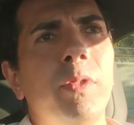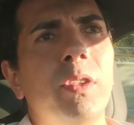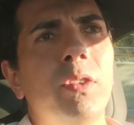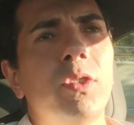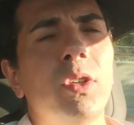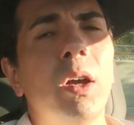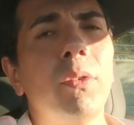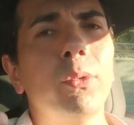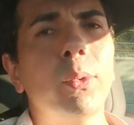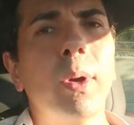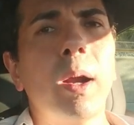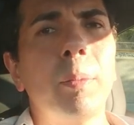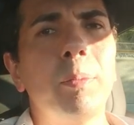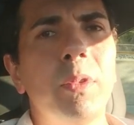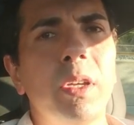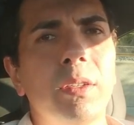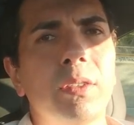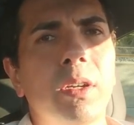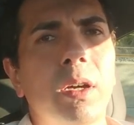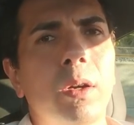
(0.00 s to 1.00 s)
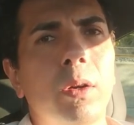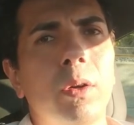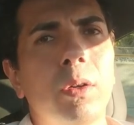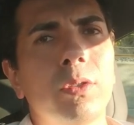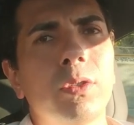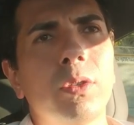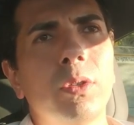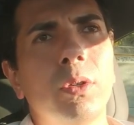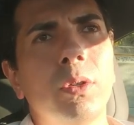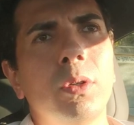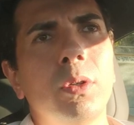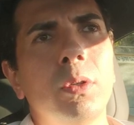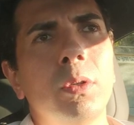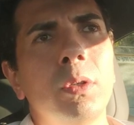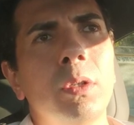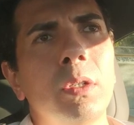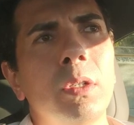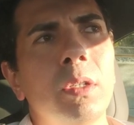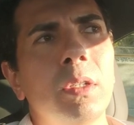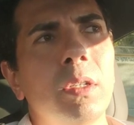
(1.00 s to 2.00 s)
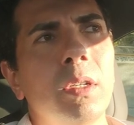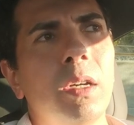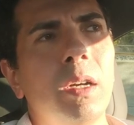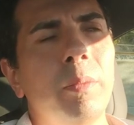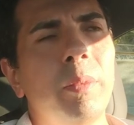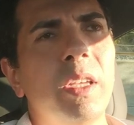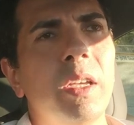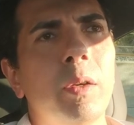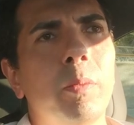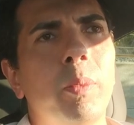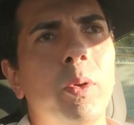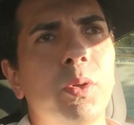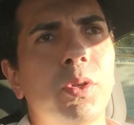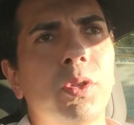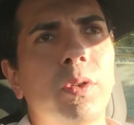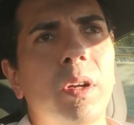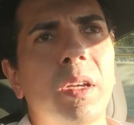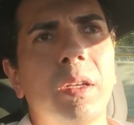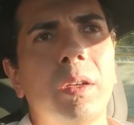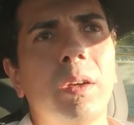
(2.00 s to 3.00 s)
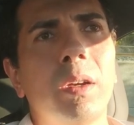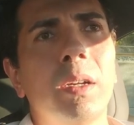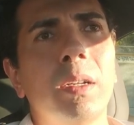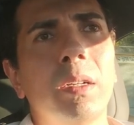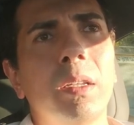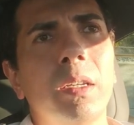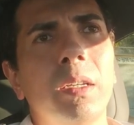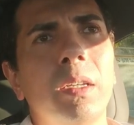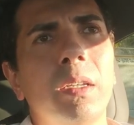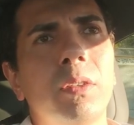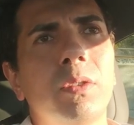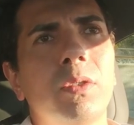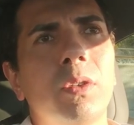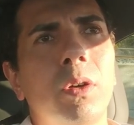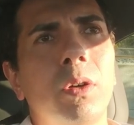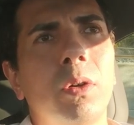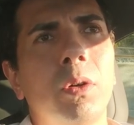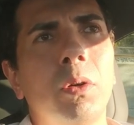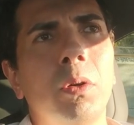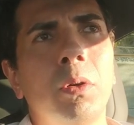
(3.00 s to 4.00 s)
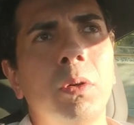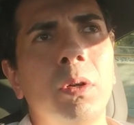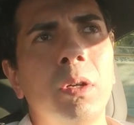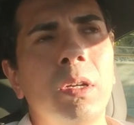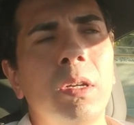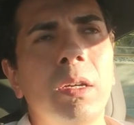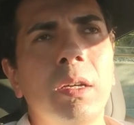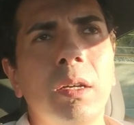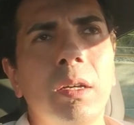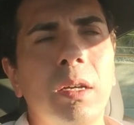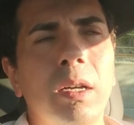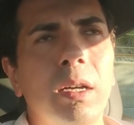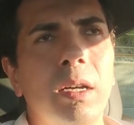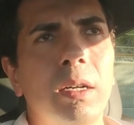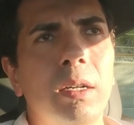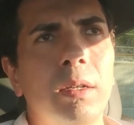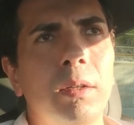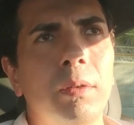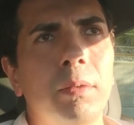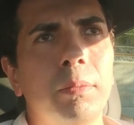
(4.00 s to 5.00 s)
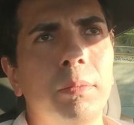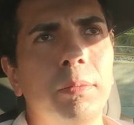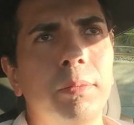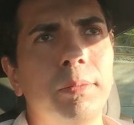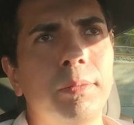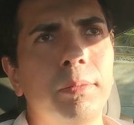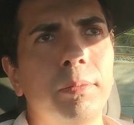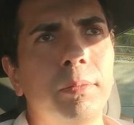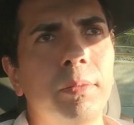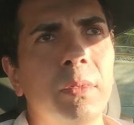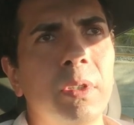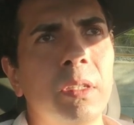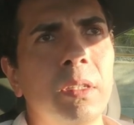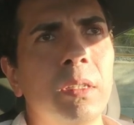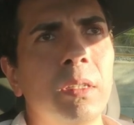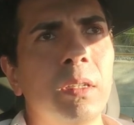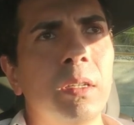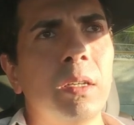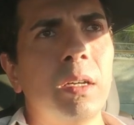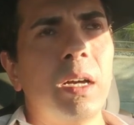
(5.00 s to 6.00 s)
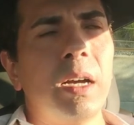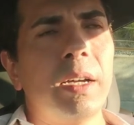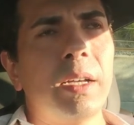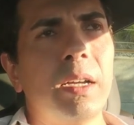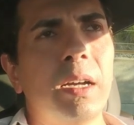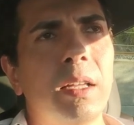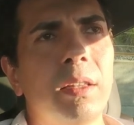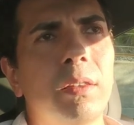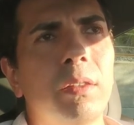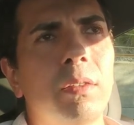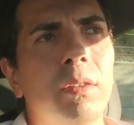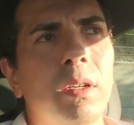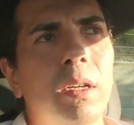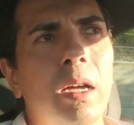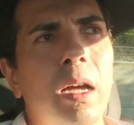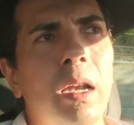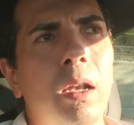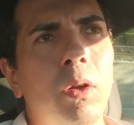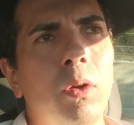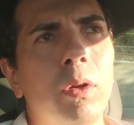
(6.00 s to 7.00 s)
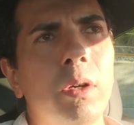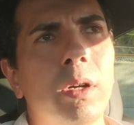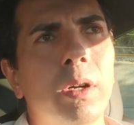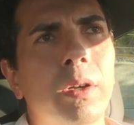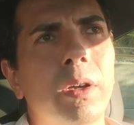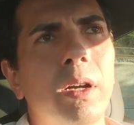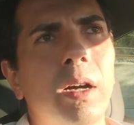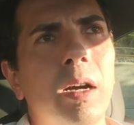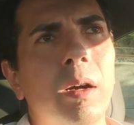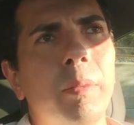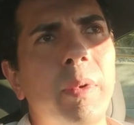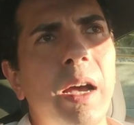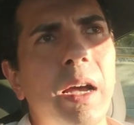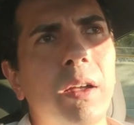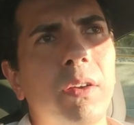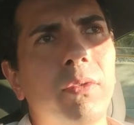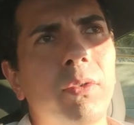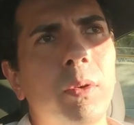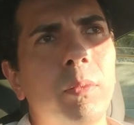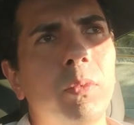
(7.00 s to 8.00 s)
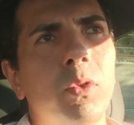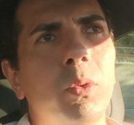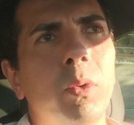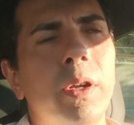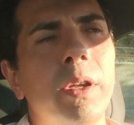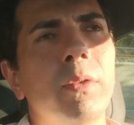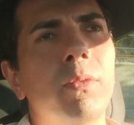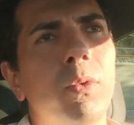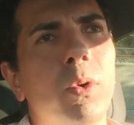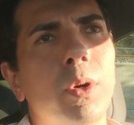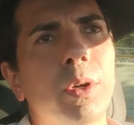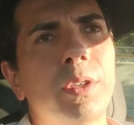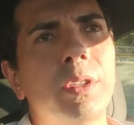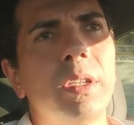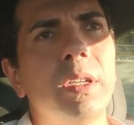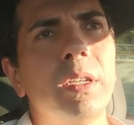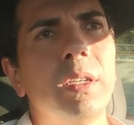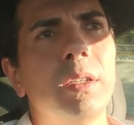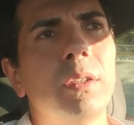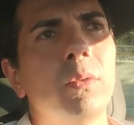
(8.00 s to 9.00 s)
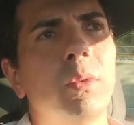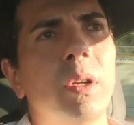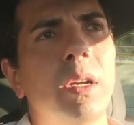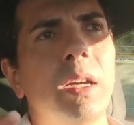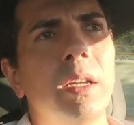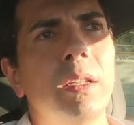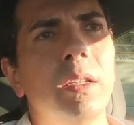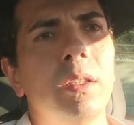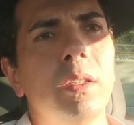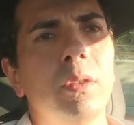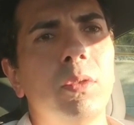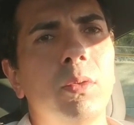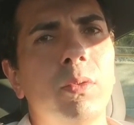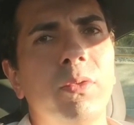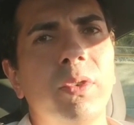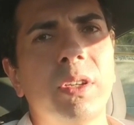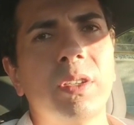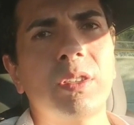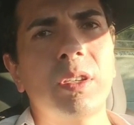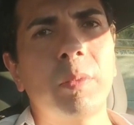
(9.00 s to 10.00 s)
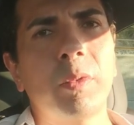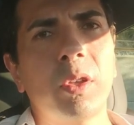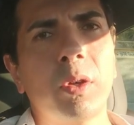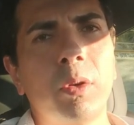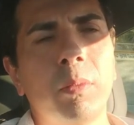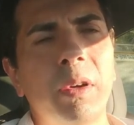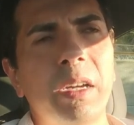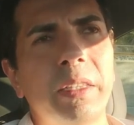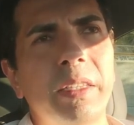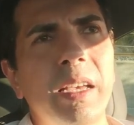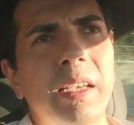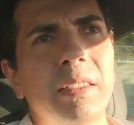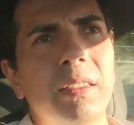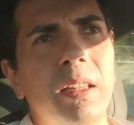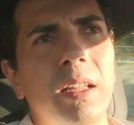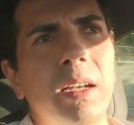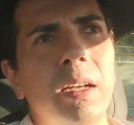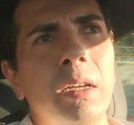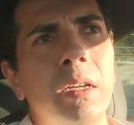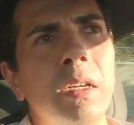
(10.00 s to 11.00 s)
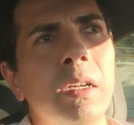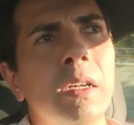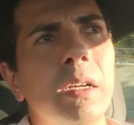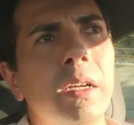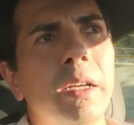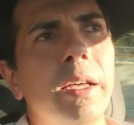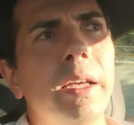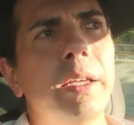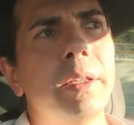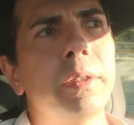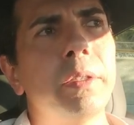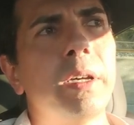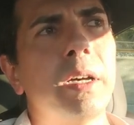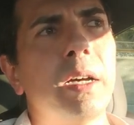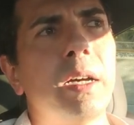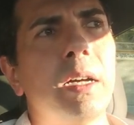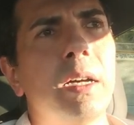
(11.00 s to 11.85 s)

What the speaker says: software updates are also being pushed regularly. So I got a loaner car back from 2014 when I needed to fix something on my Tesla. And